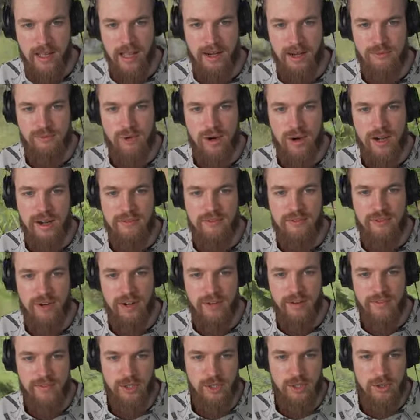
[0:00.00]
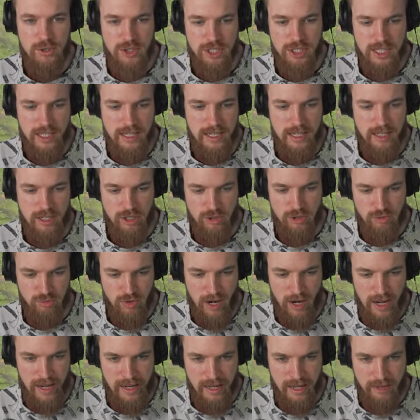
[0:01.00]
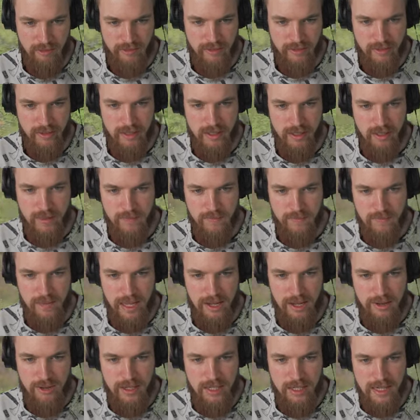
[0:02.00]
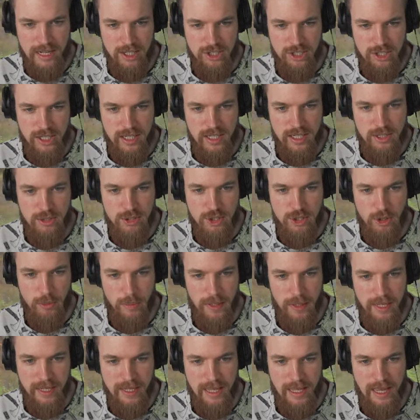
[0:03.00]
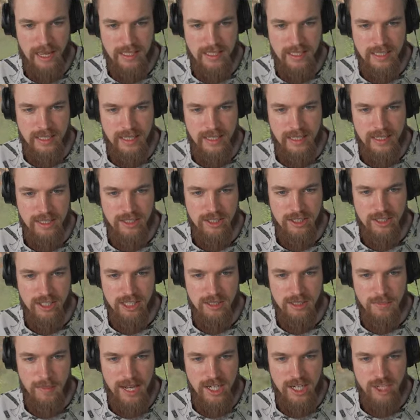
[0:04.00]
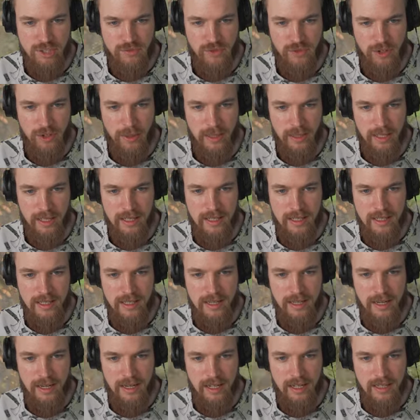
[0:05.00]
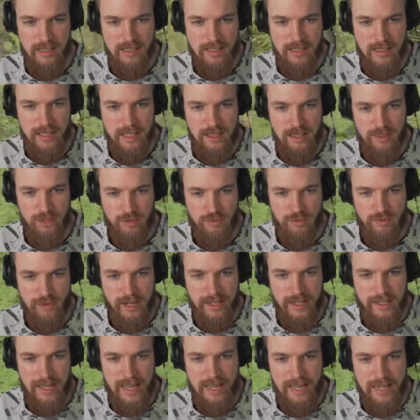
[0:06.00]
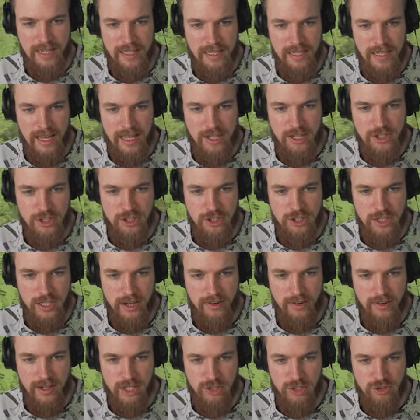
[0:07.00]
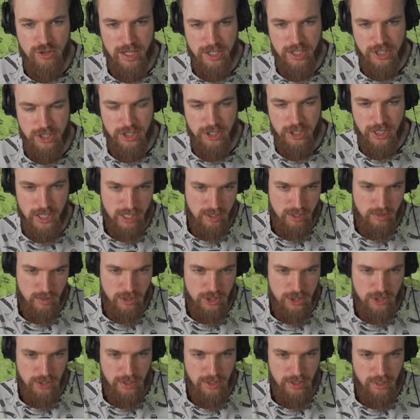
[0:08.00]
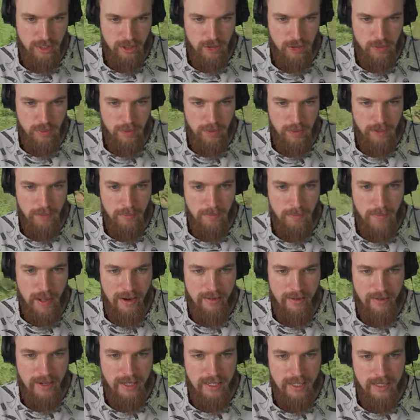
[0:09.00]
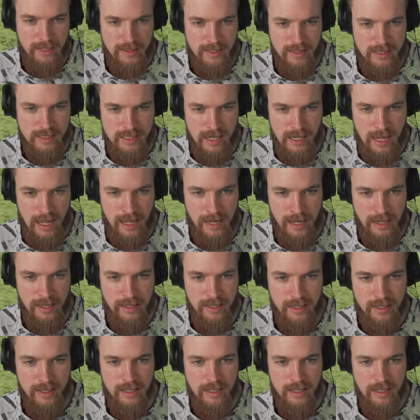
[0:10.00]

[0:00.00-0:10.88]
And right in front of you, you'll see a grave. Now, you can actually use your pickaxe here to smash through it. And underneath, you'll find a legendary treasure chest, which you can open buried in the sand.